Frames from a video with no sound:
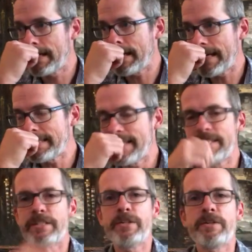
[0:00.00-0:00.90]
I tend
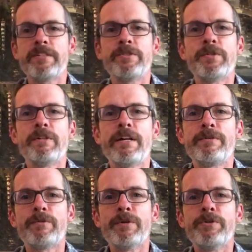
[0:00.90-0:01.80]
to do a lot
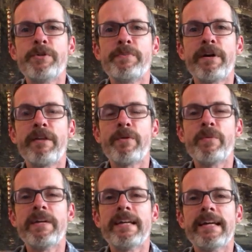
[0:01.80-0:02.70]
of road tripping on the
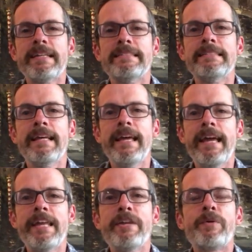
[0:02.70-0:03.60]
weekends,
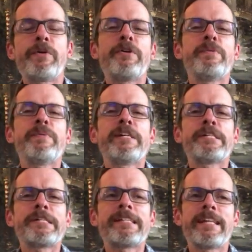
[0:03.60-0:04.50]
and in order to make
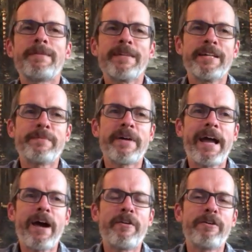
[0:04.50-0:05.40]
sure that I'm getting my
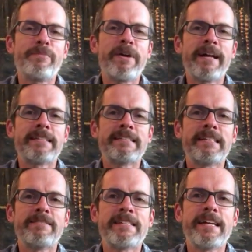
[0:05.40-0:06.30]
hour of practice
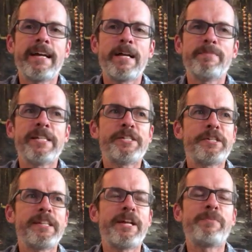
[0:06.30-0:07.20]
every day, I gotta make sure
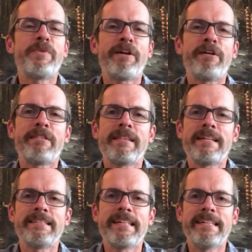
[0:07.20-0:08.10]
that I bring all the
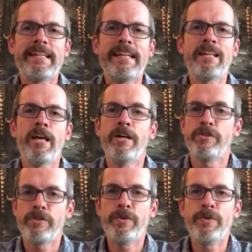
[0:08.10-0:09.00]
things I need
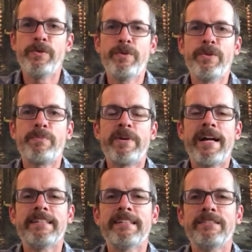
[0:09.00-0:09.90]
to do the
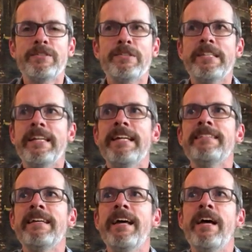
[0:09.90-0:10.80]
practice. So today's
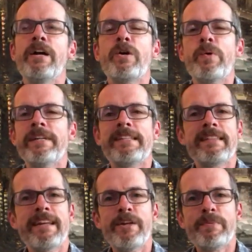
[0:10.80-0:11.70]
question
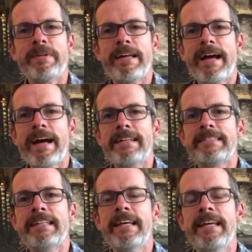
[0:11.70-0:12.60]
that nobody asked
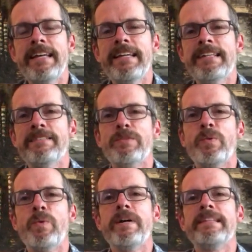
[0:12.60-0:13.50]
is,
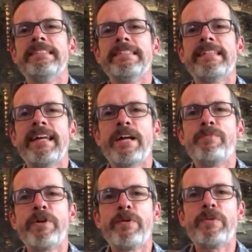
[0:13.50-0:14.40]
what is it that I
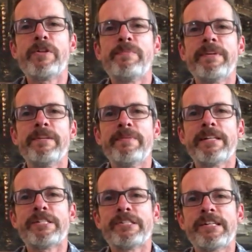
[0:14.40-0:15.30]
bring with me to make
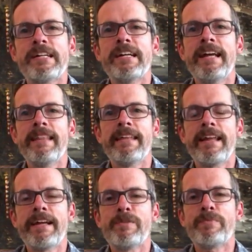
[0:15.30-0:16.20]
sure that
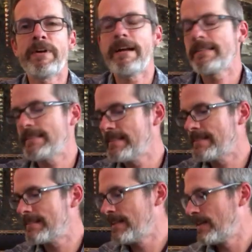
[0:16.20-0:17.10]
I can practice?
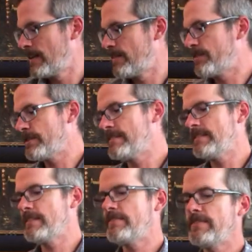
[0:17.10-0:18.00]
First
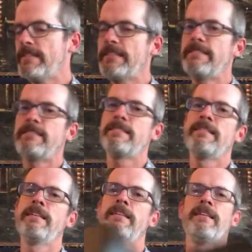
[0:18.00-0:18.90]
things first,
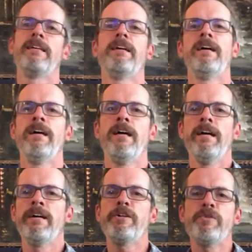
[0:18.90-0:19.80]

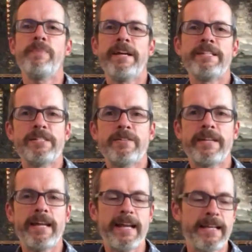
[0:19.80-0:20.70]
a good banjo
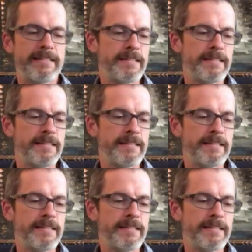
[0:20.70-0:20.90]
case.